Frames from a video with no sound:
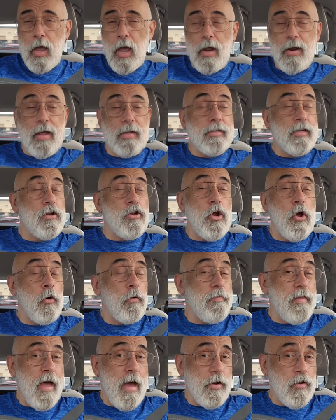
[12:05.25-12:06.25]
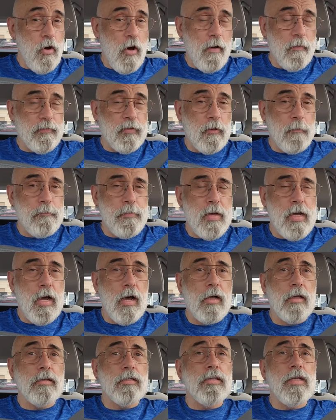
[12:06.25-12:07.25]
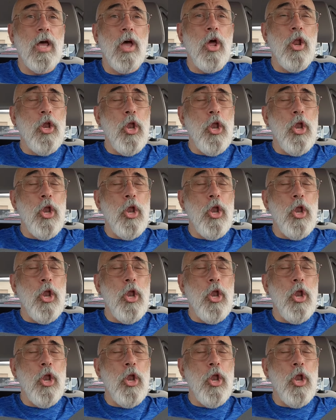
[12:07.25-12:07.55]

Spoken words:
and I didn't go that often because